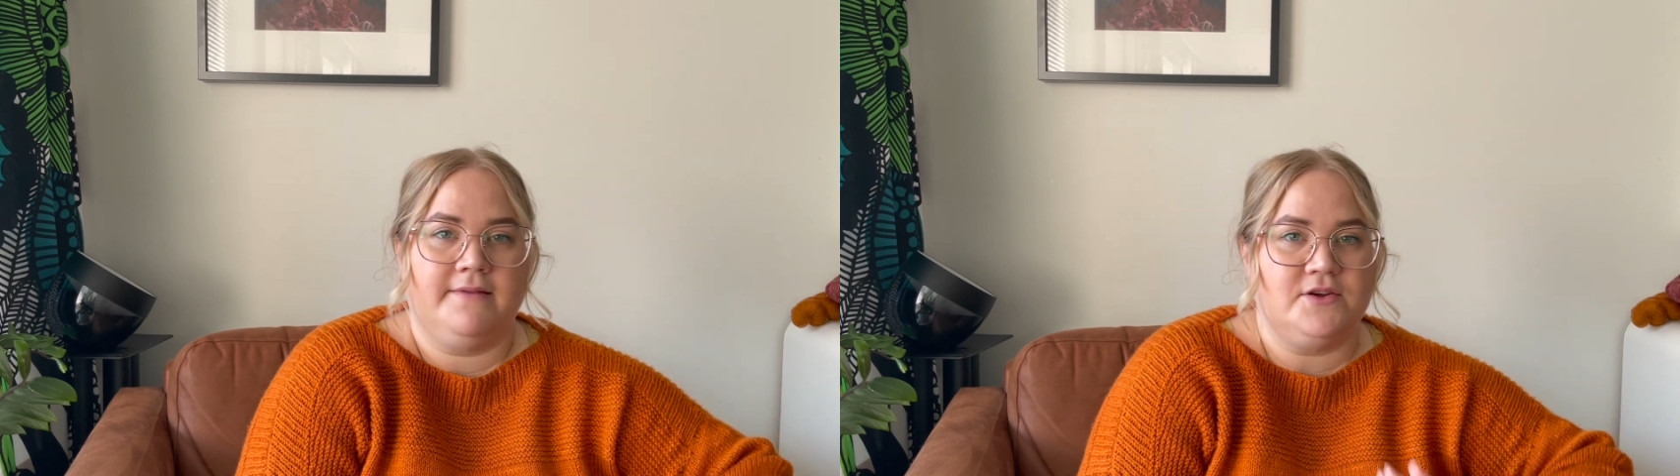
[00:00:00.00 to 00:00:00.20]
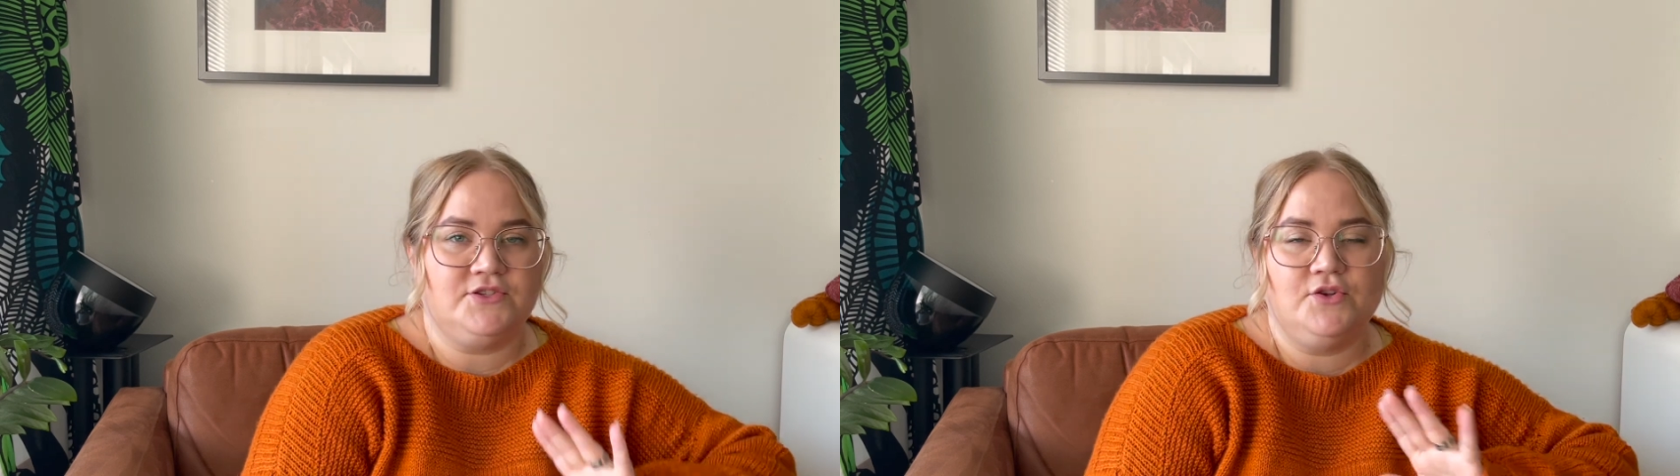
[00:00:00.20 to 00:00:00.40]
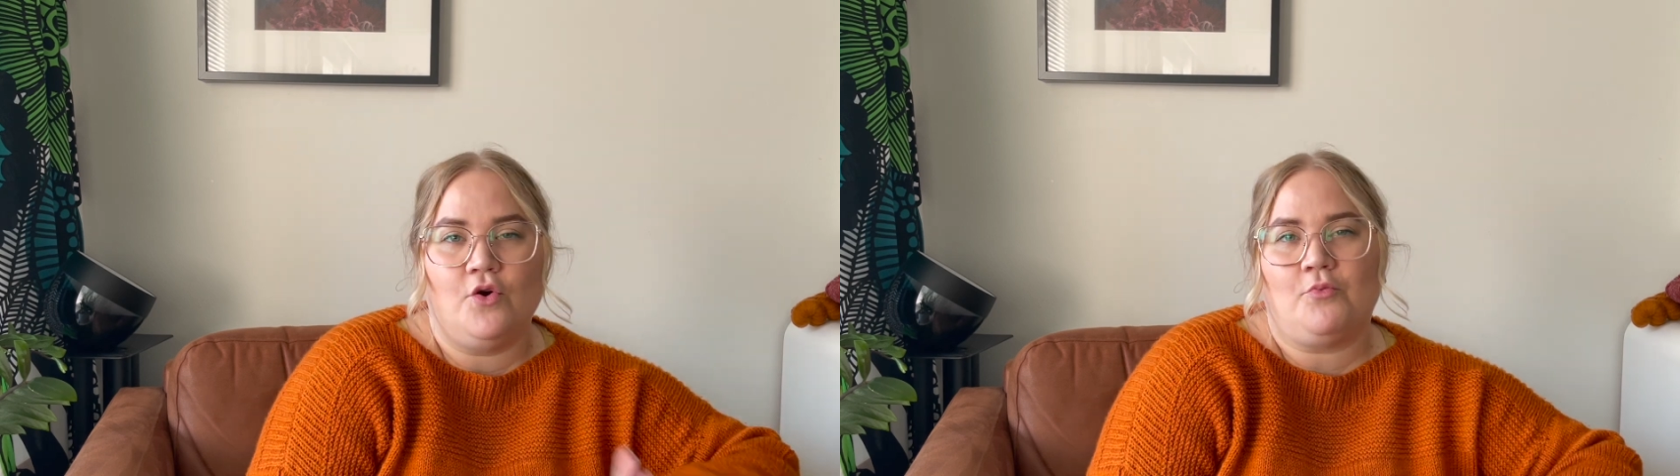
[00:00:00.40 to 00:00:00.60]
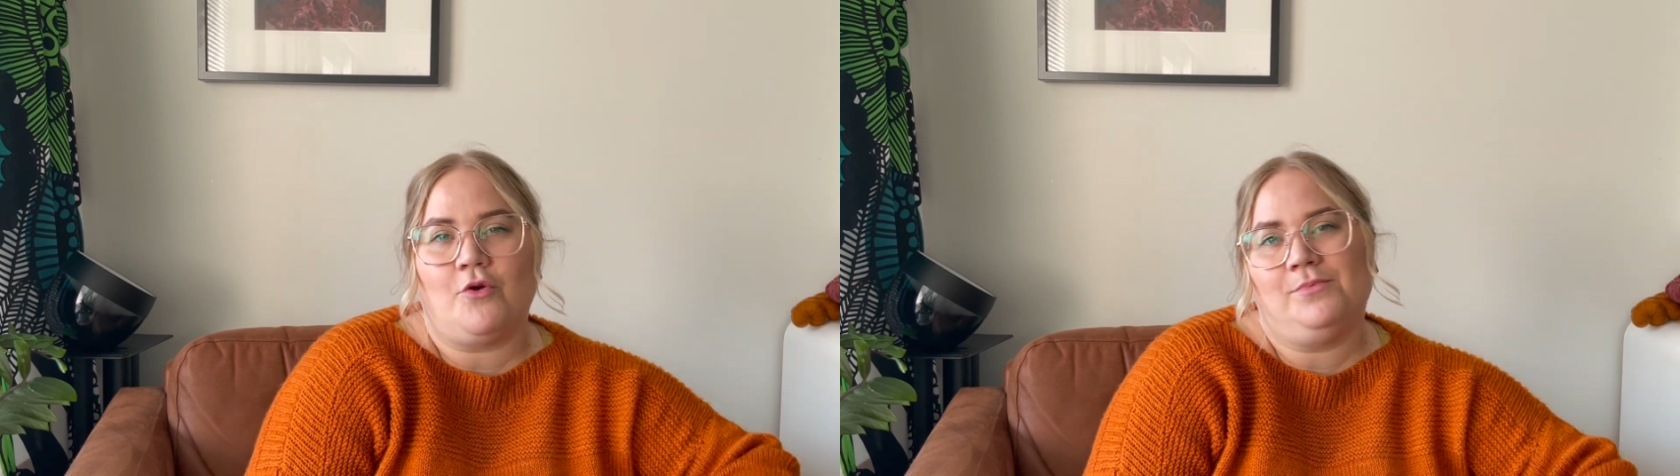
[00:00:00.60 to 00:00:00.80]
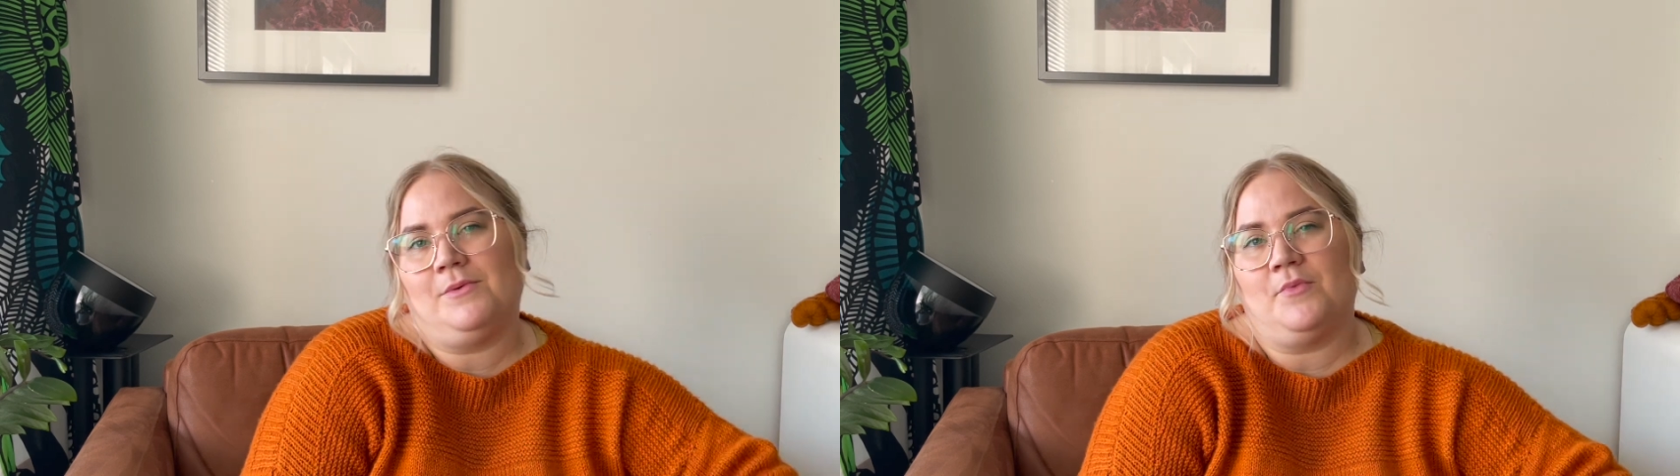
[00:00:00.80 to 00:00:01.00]
There's no
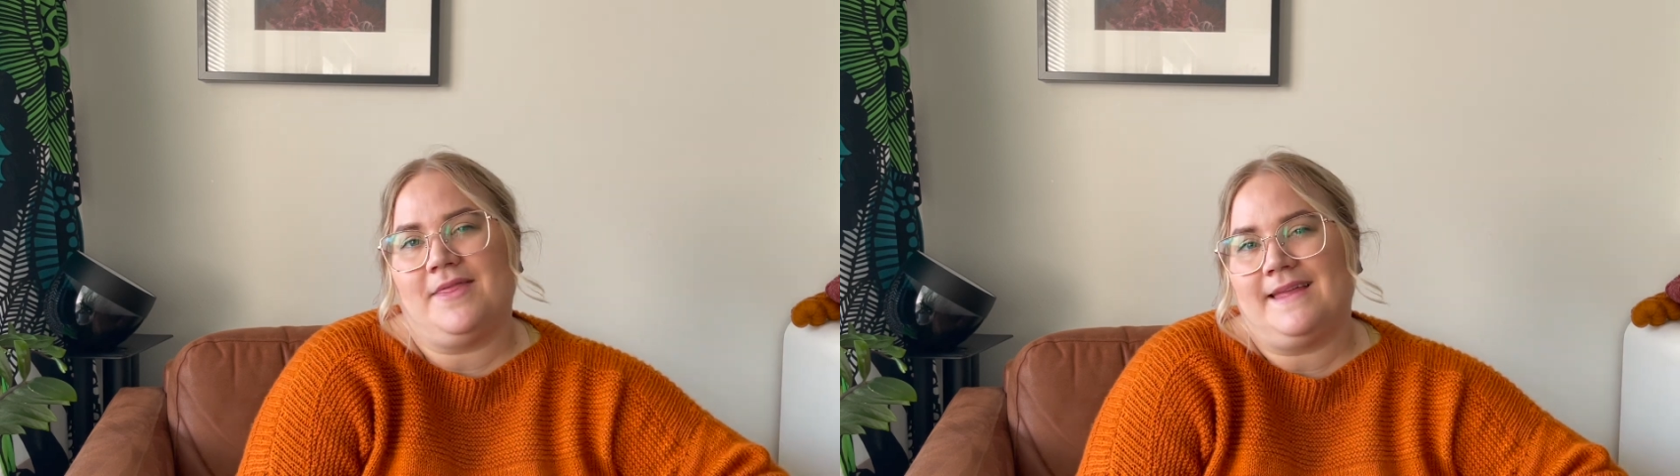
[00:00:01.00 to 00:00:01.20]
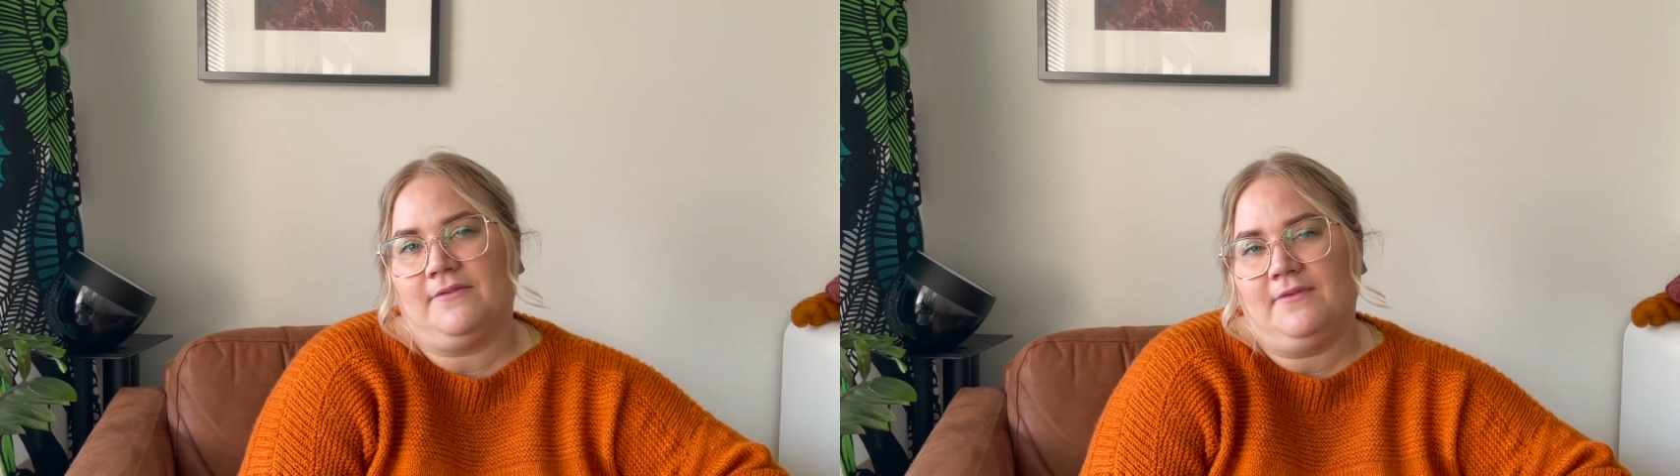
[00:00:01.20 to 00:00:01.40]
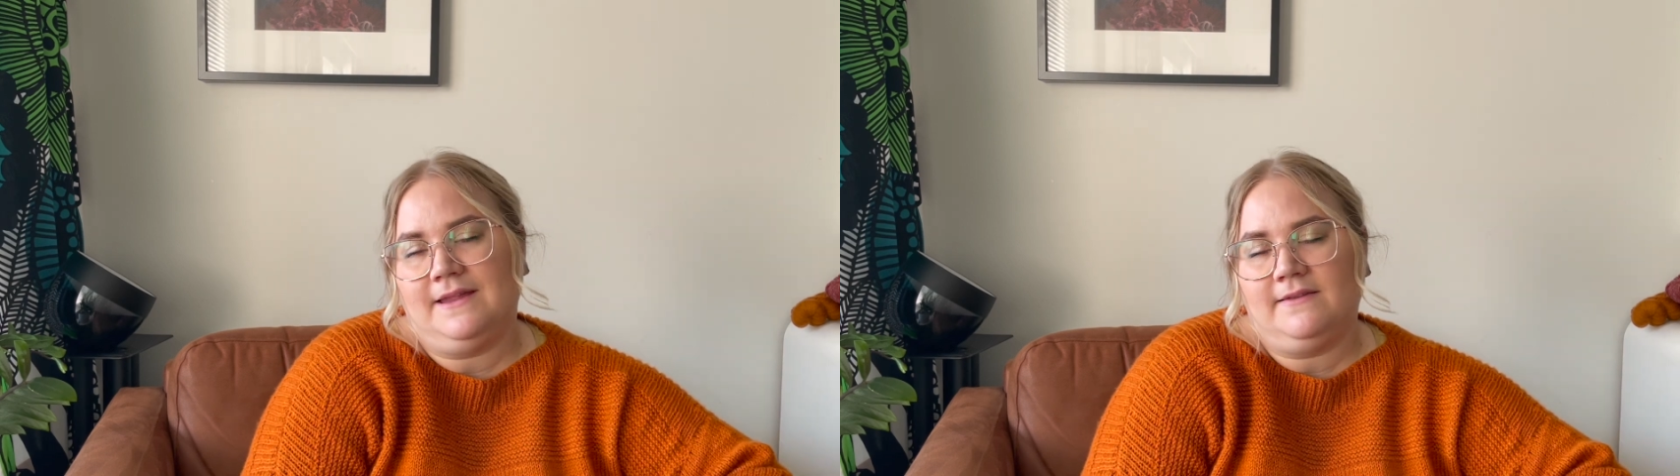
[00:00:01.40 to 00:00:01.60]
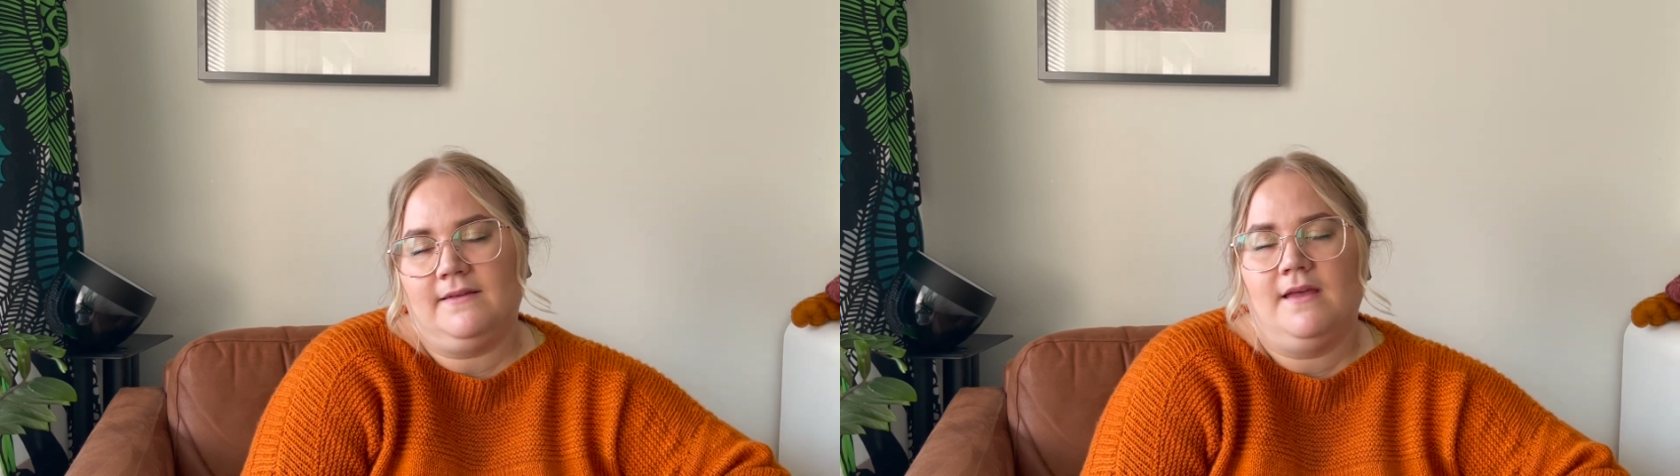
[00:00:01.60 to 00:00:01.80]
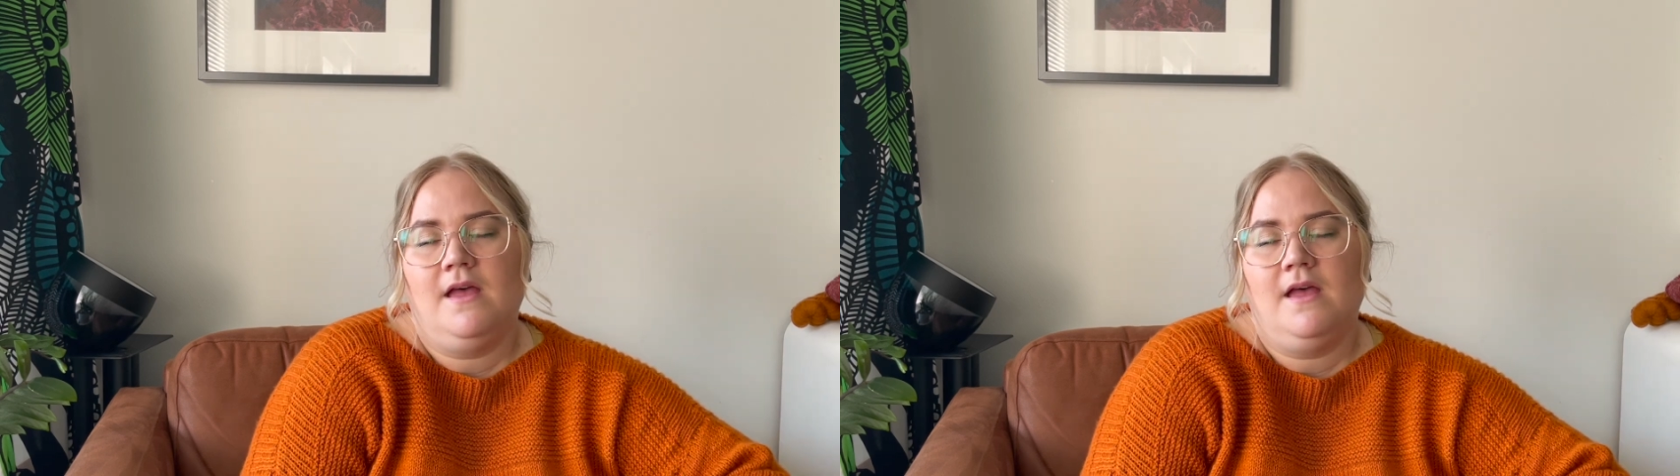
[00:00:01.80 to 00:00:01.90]
problem with that fit.